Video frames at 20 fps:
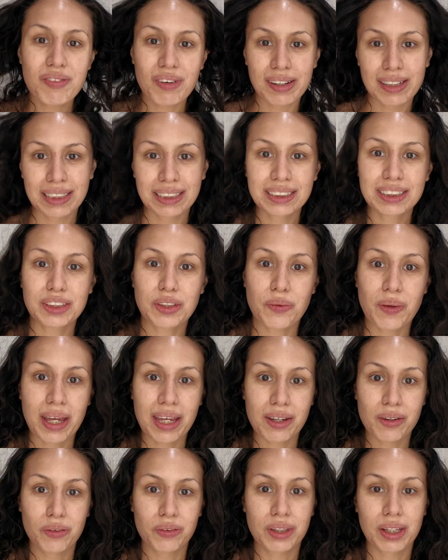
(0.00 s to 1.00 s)
friend's new
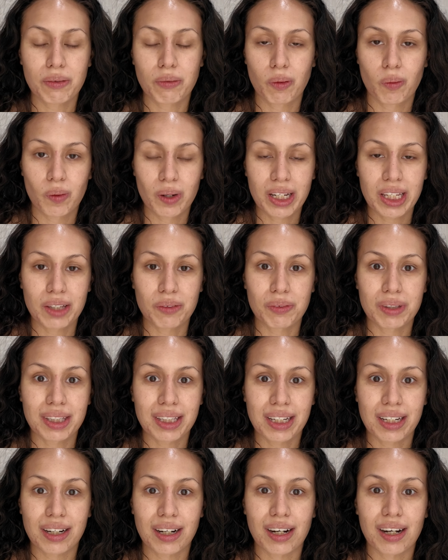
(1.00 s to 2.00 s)
angle that we're working with
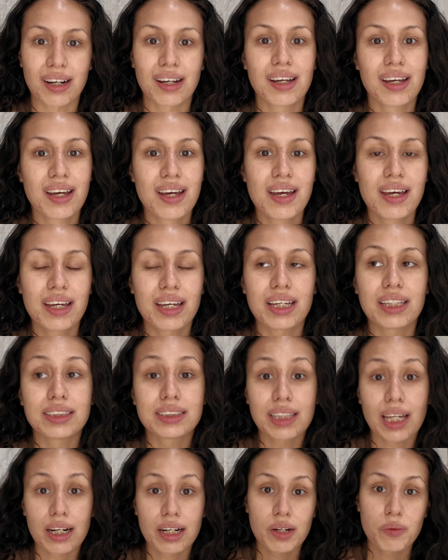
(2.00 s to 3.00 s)
here. It's
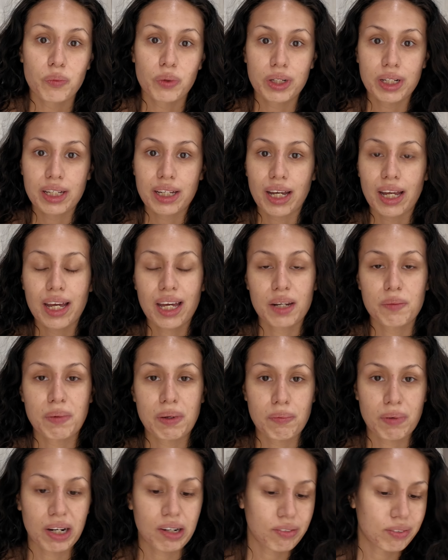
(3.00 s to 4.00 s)
Saturday morning, I had my
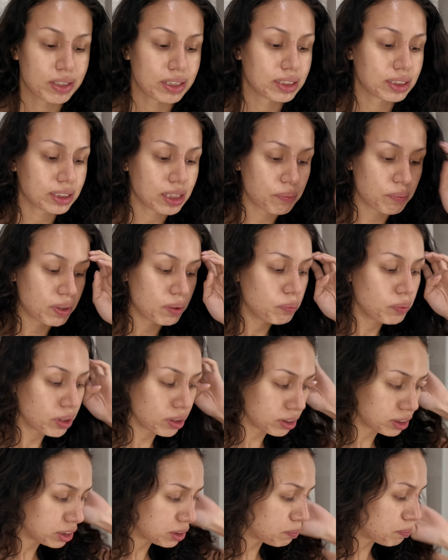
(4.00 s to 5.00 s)
breakfast. I'm gonna put
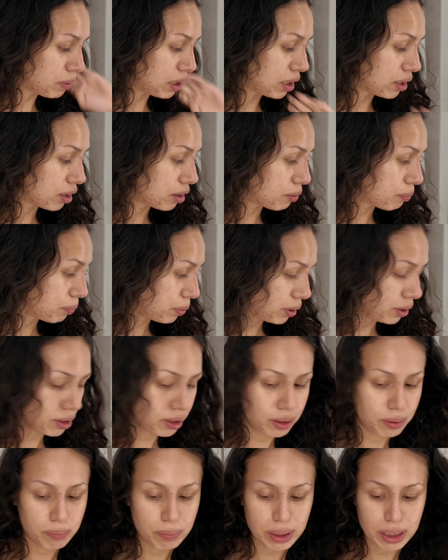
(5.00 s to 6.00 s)
on some makeup
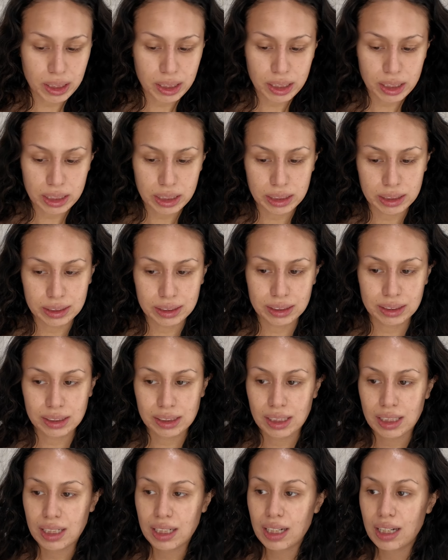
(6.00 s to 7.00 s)
because
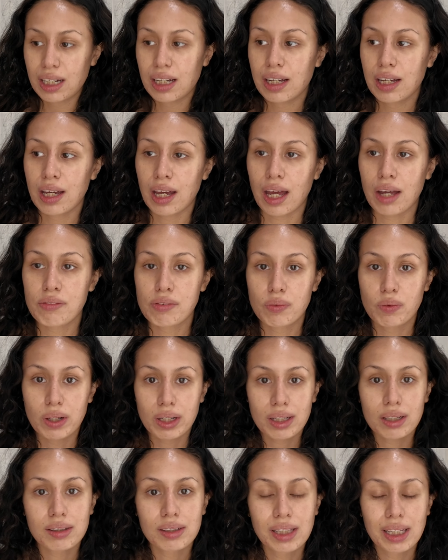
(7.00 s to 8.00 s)
I have
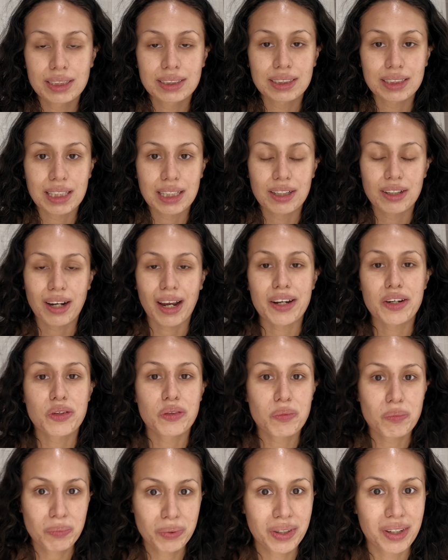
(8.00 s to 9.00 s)
workout class later. I
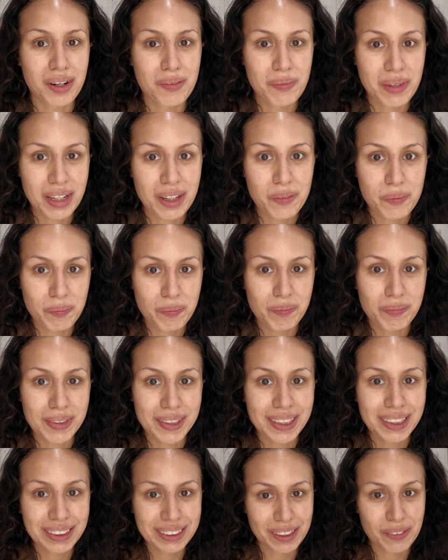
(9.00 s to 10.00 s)
don't put on makeup
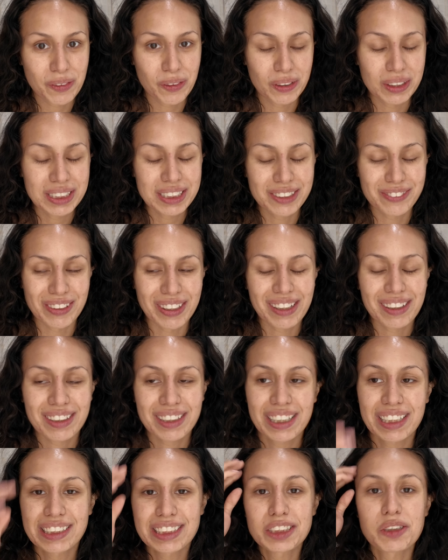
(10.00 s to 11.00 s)
because I'm going to workout
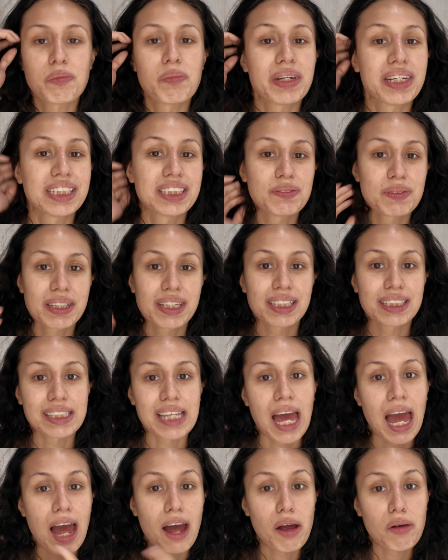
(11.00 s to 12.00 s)
class, but it's because
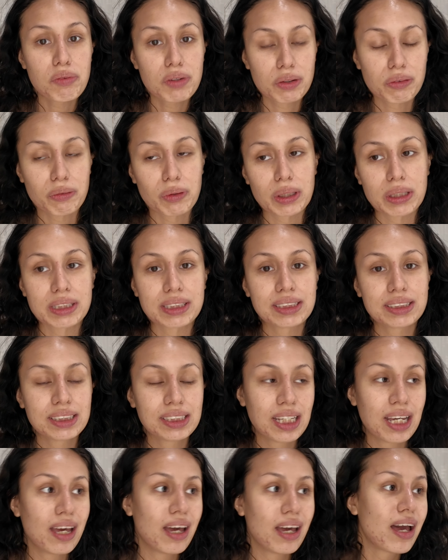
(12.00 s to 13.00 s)
afterwards,
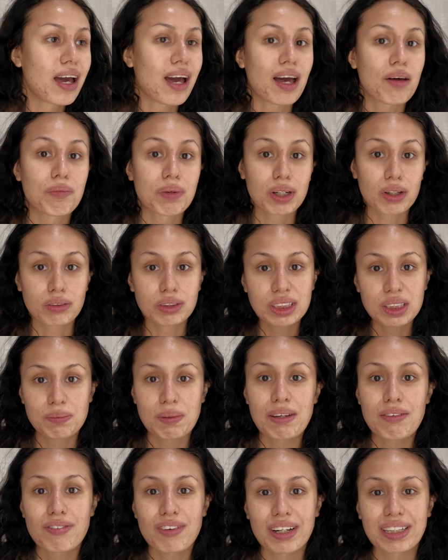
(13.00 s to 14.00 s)
I'm gonna go see
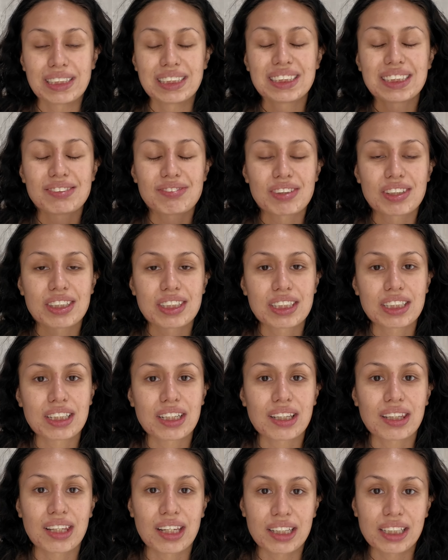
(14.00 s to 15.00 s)
my friends
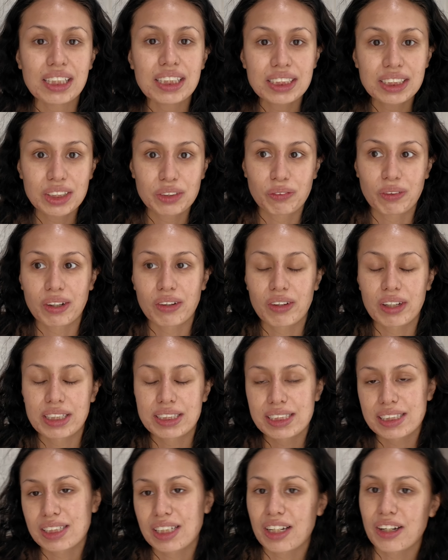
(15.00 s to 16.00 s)
for lunch. We're going
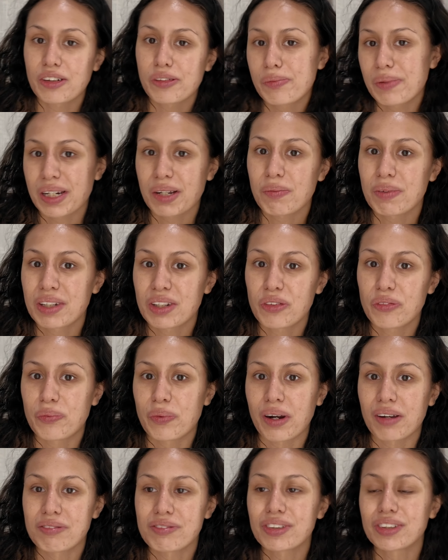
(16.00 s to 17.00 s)
to go meet up in New
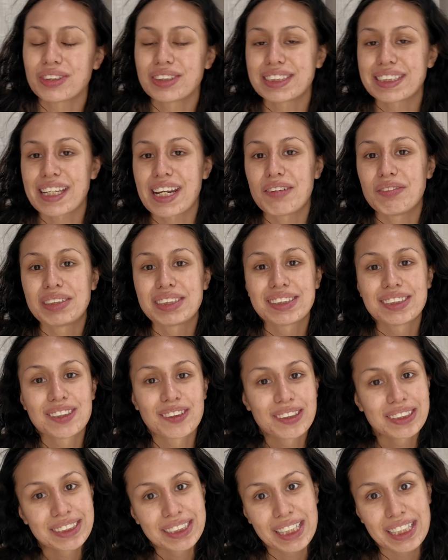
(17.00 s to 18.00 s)
Braunfels, and I'm just so
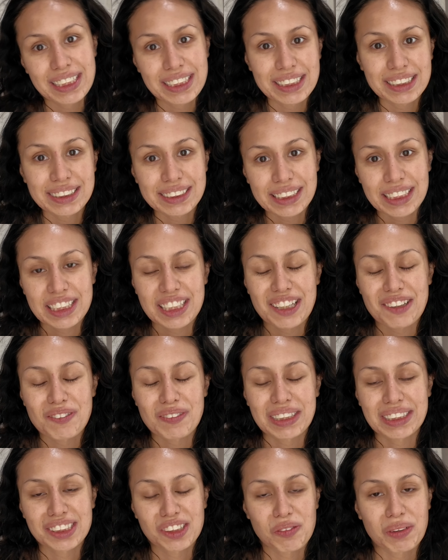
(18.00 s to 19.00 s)
excited to see them.
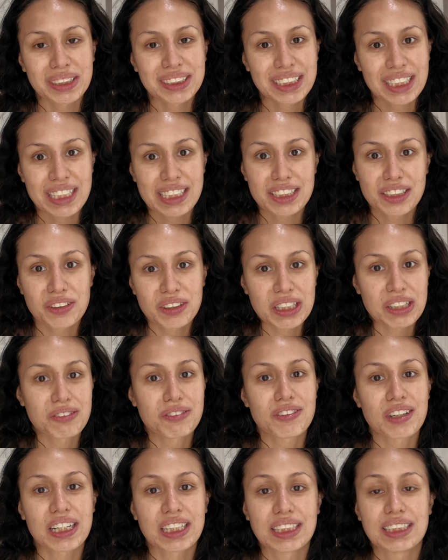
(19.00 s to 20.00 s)
These are my San Antonio
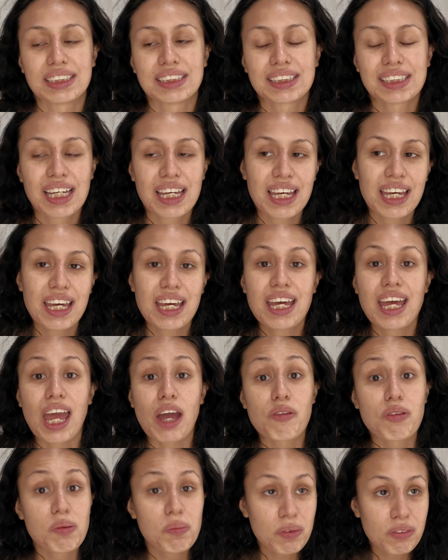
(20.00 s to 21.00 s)
friends.
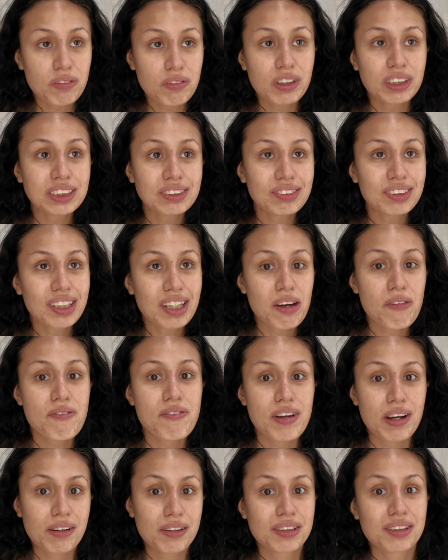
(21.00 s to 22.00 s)
And we've been friends for like a
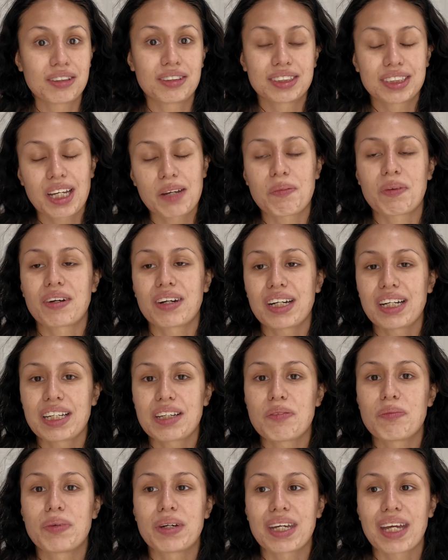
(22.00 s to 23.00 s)
very long time
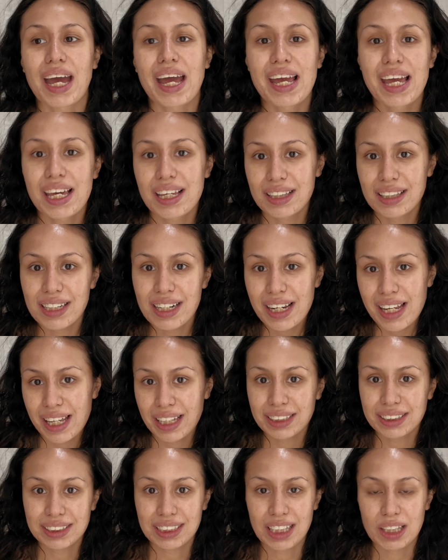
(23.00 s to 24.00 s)
already, but I hate that I
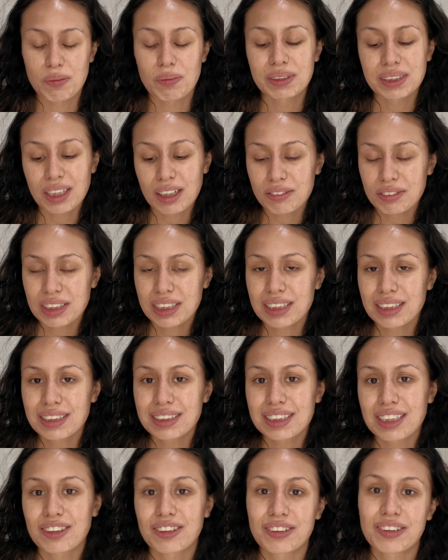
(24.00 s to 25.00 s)
can't see them as often.
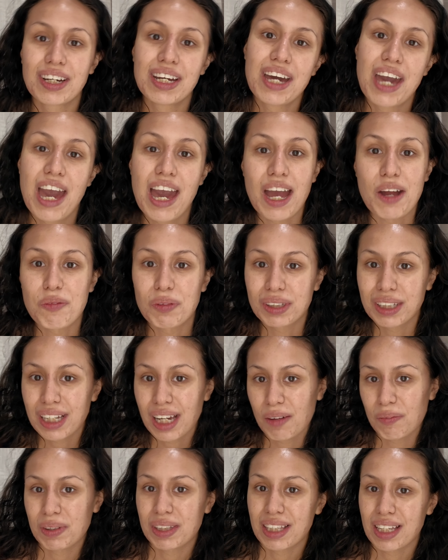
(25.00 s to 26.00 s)
So I'm really
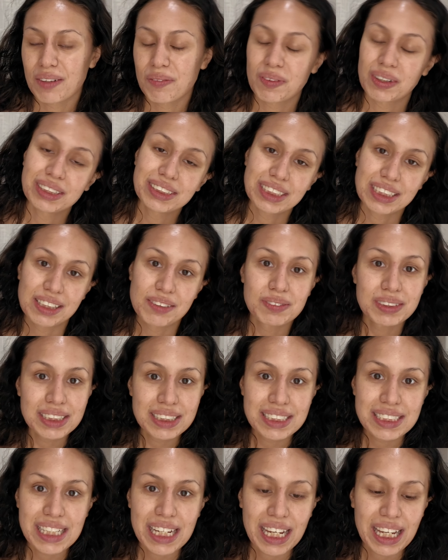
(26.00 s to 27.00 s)
happy that I'm gonna see them
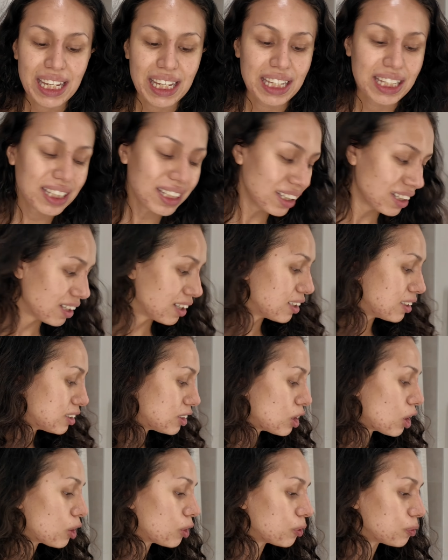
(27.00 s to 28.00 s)
today.
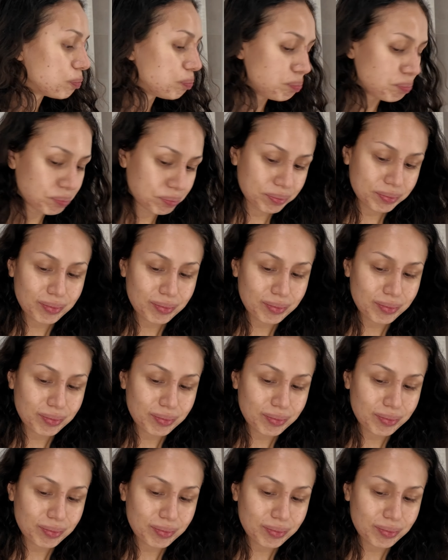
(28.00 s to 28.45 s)
So